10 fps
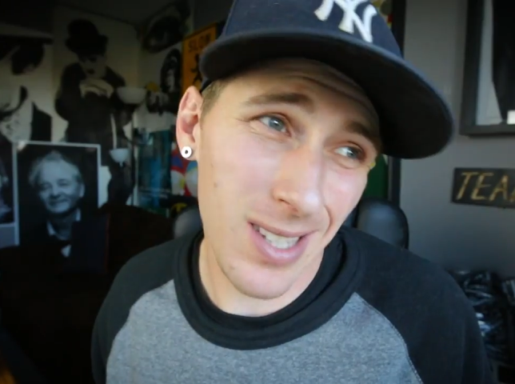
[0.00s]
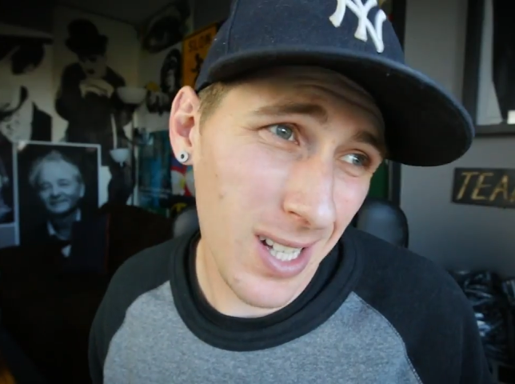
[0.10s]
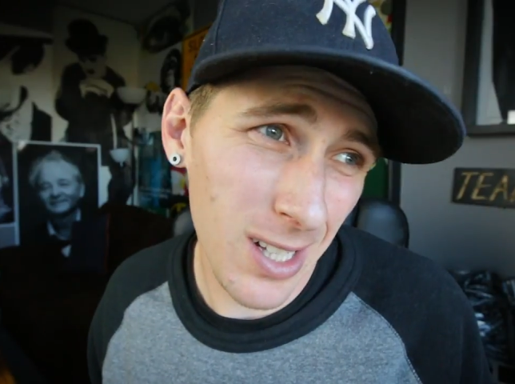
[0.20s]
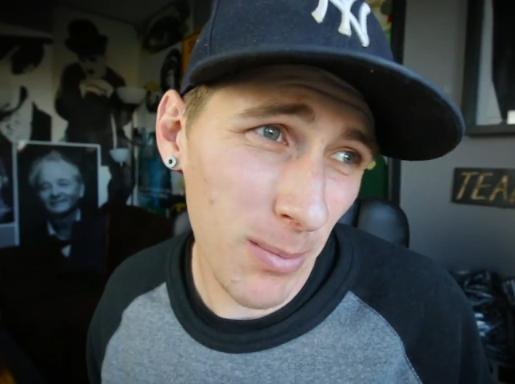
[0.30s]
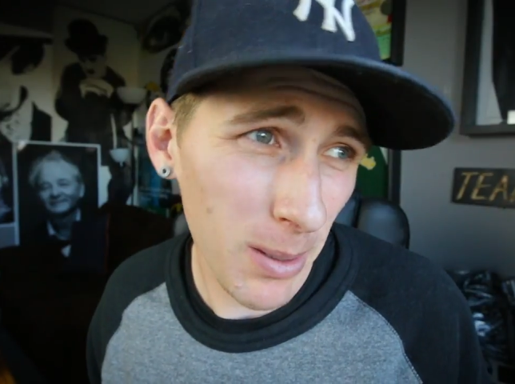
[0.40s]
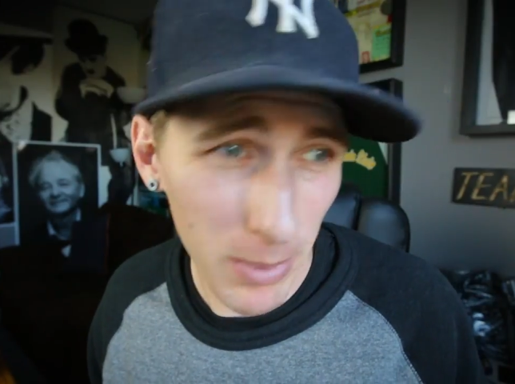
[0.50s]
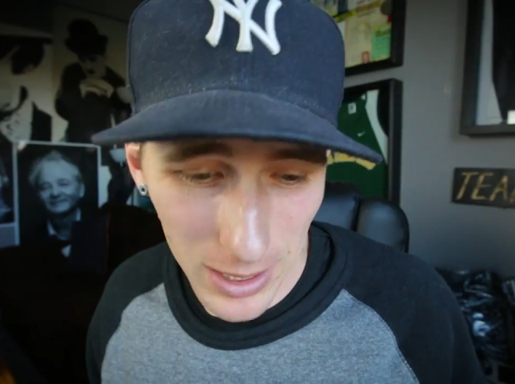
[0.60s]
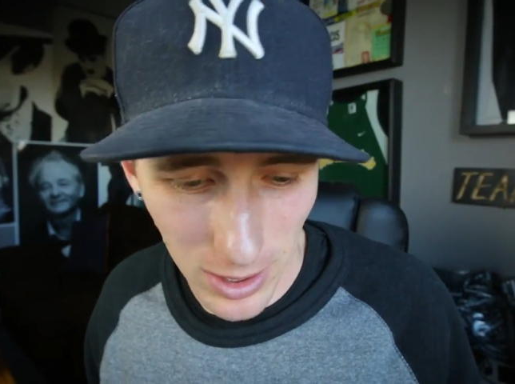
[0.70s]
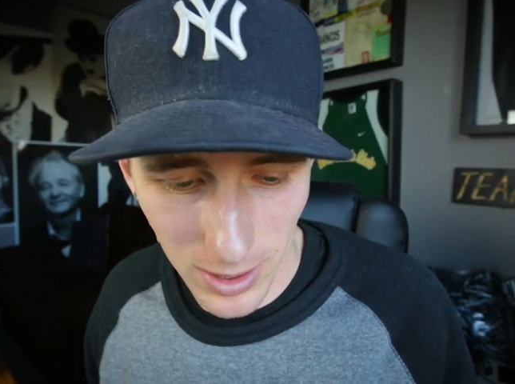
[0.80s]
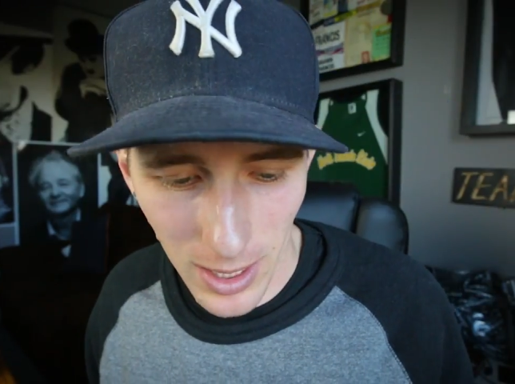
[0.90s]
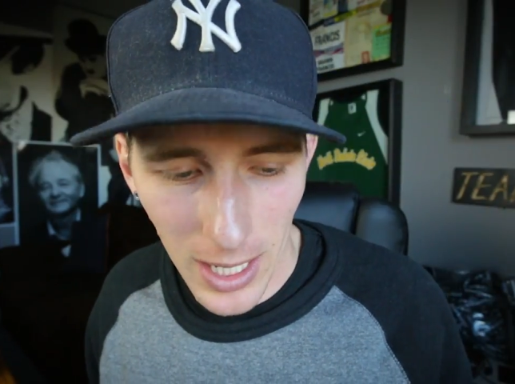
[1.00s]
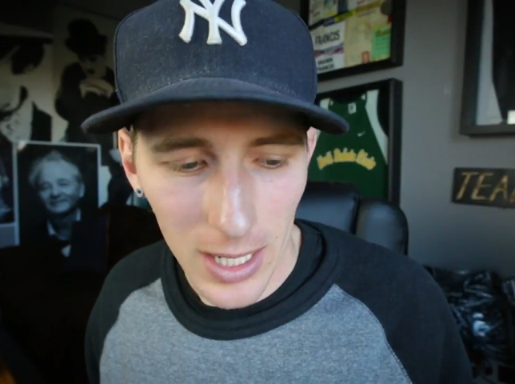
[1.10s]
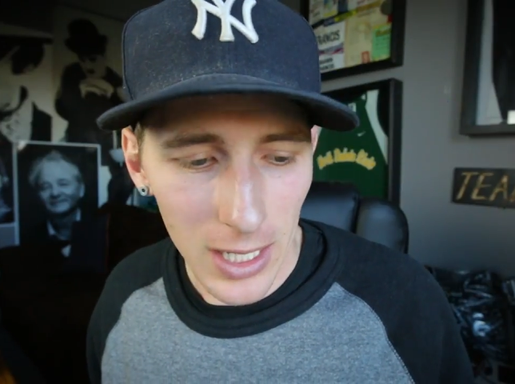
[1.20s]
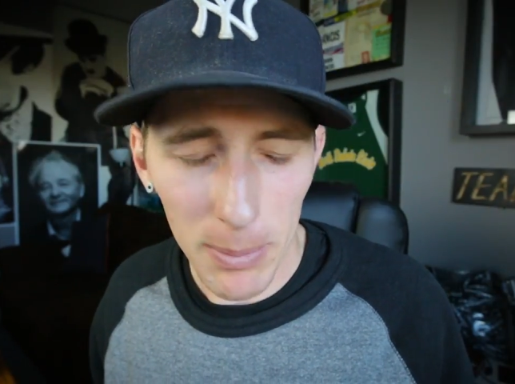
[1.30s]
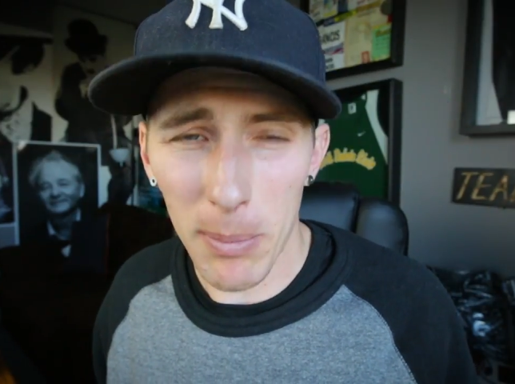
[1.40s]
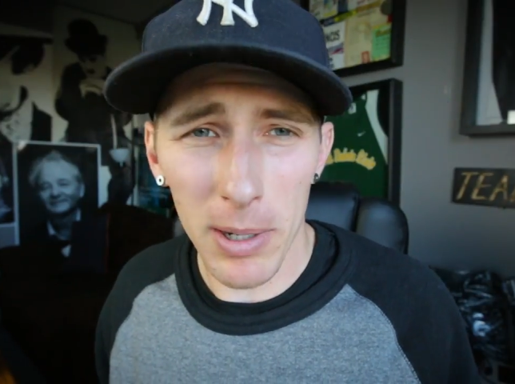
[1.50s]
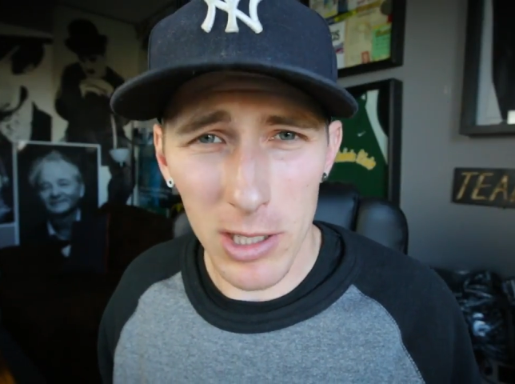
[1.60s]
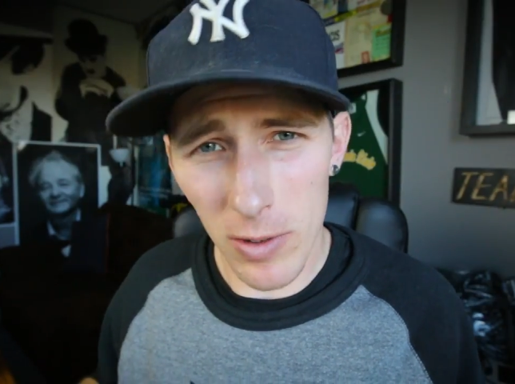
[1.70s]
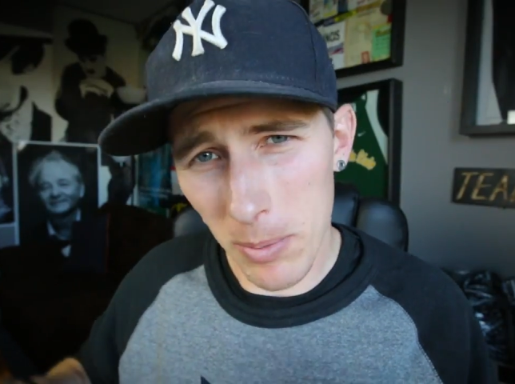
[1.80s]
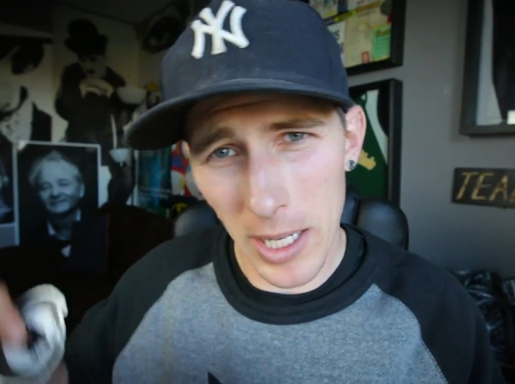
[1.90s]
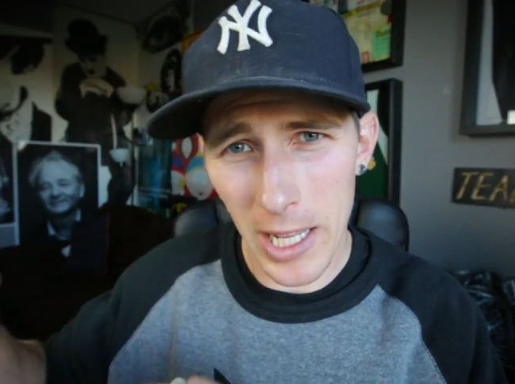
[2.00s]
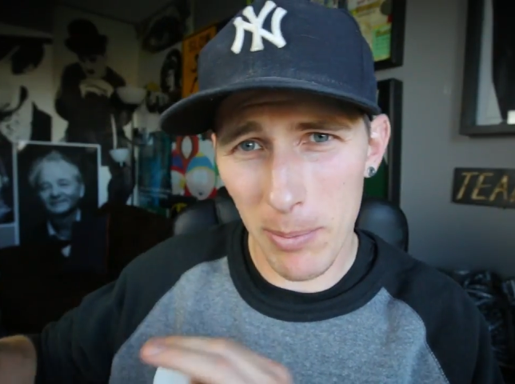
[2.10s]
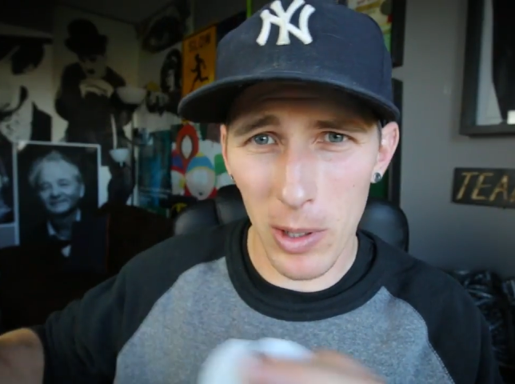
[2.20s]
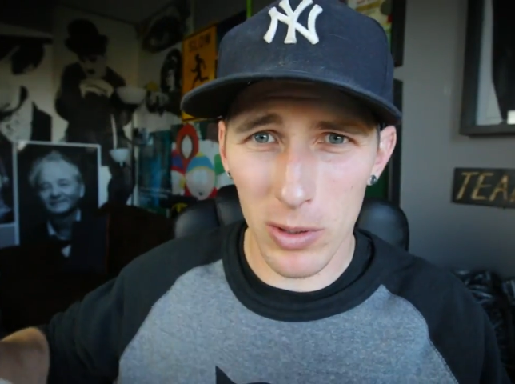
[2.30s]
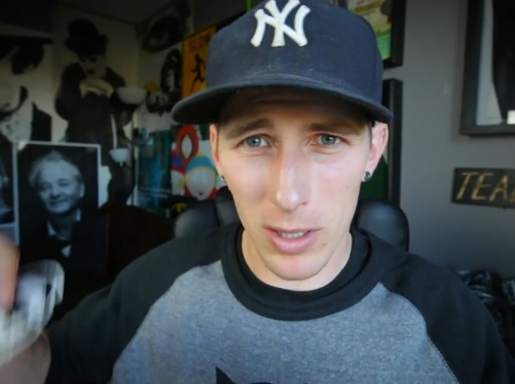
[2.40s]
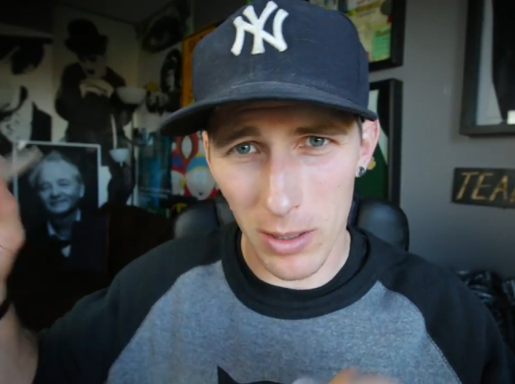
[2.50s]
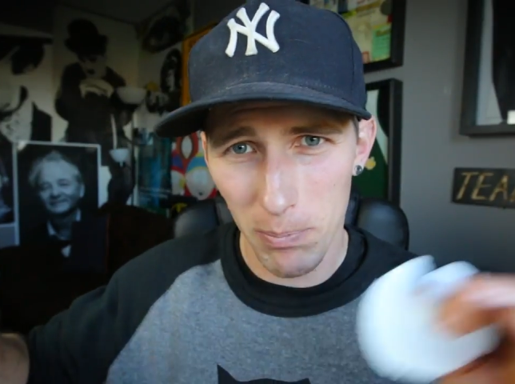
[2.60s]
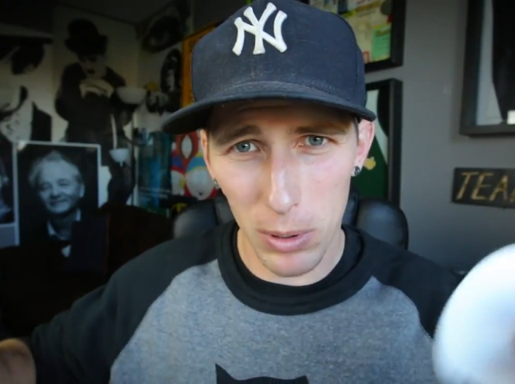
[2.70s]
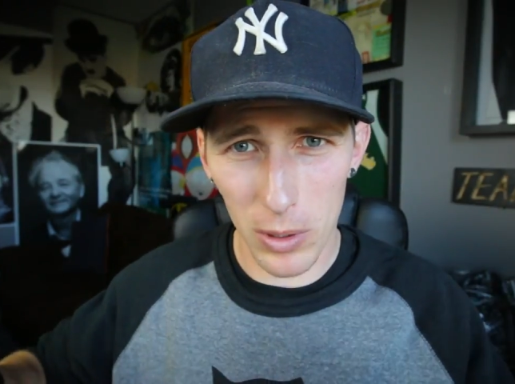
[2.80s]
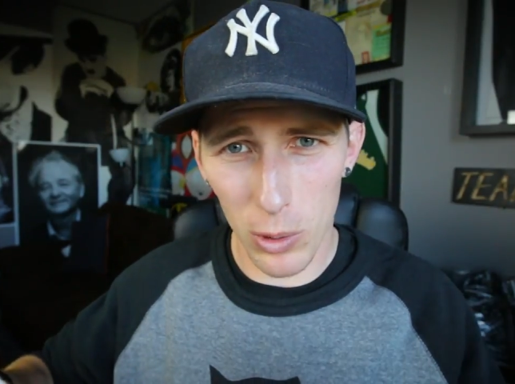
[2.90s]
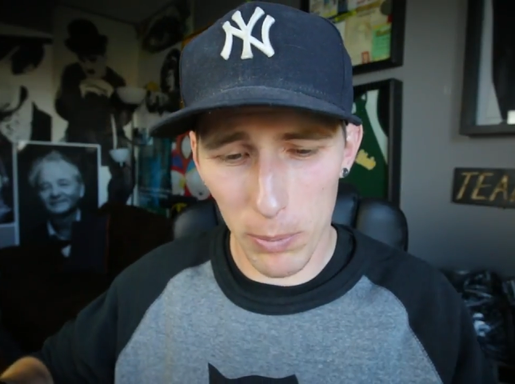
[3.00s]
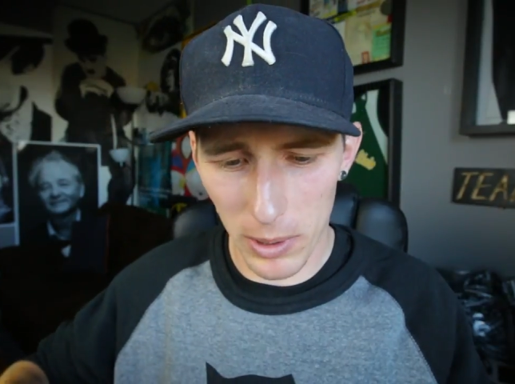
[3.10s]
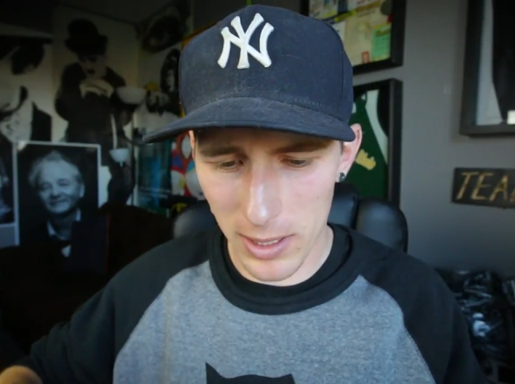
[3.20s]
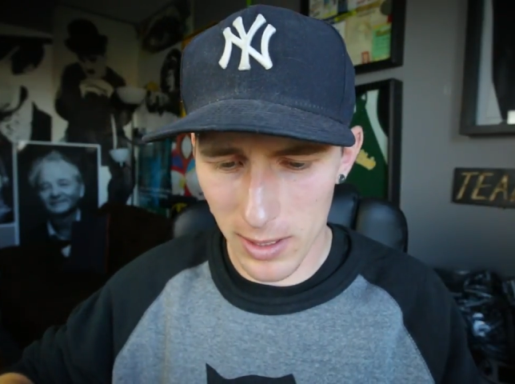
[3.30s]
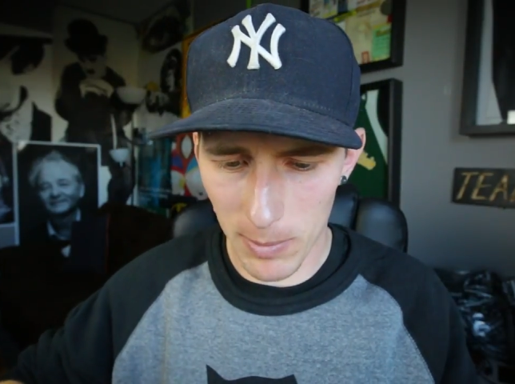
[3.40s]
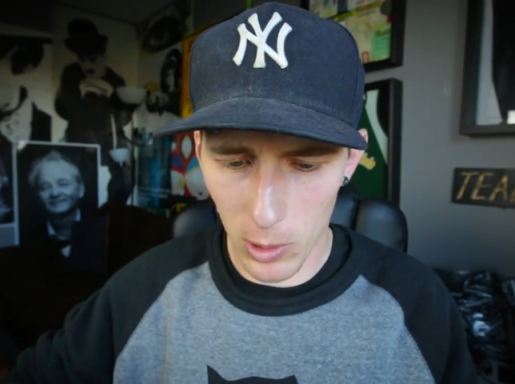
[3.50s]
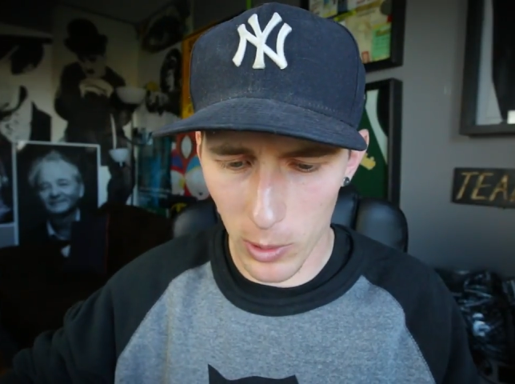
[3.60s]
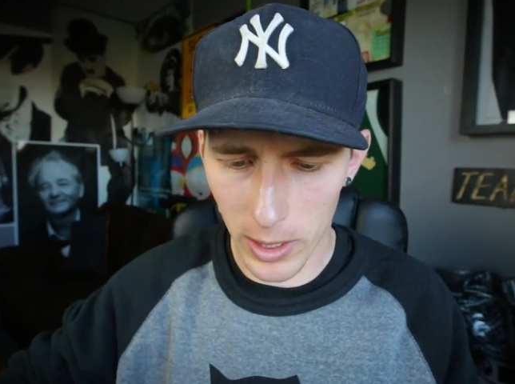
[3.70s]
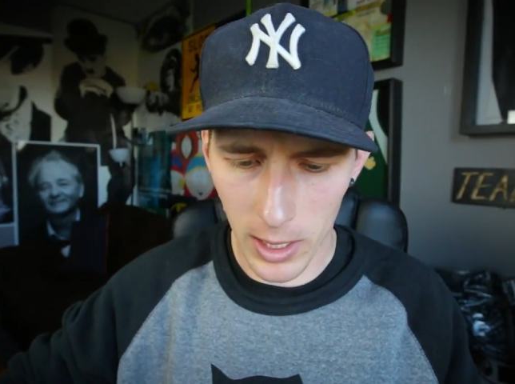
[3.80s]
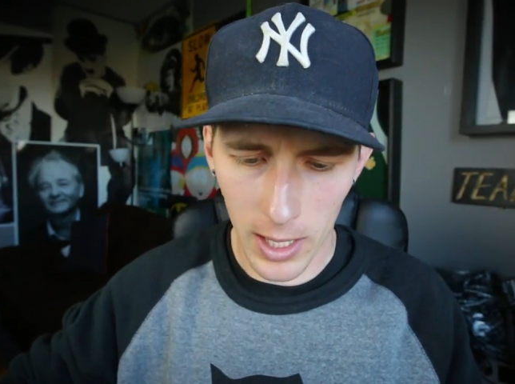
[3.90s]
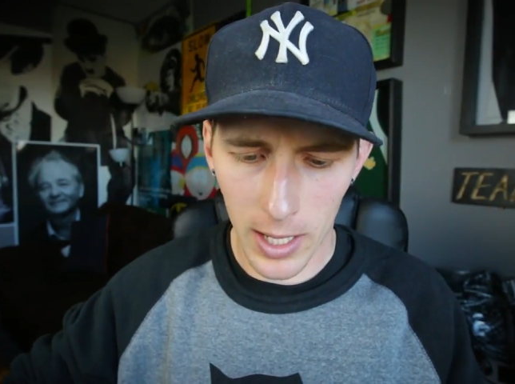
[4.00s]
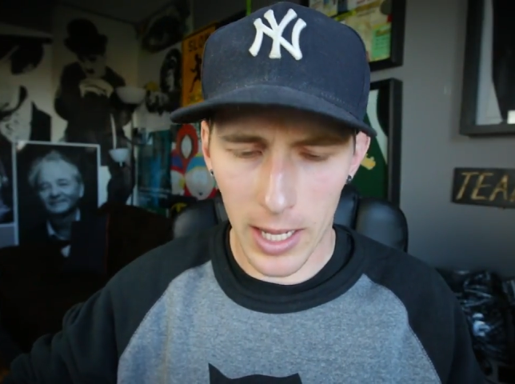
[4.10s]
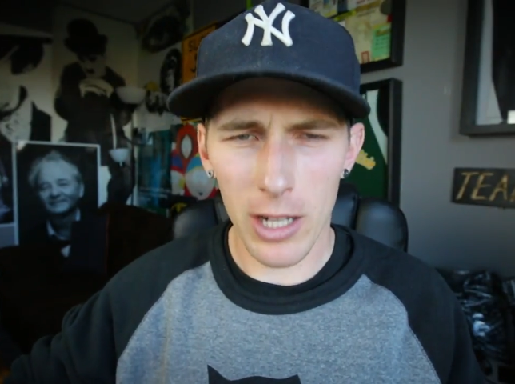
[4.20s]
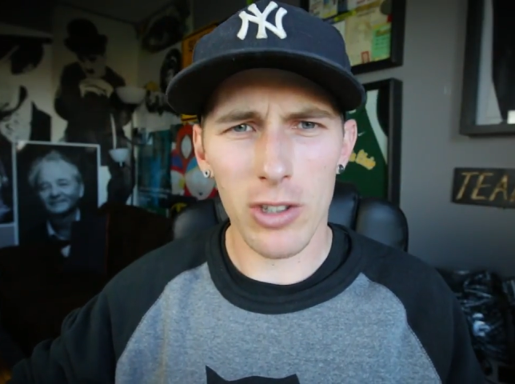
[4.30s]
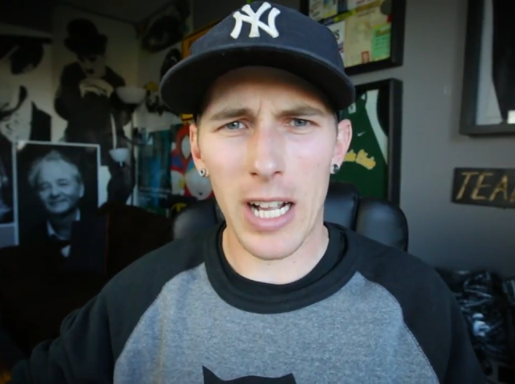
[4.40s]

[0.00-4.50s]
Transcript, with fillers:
Speaker 1: sell them. I might just keep a bunch of them and hand them out to cool places I'm going. I also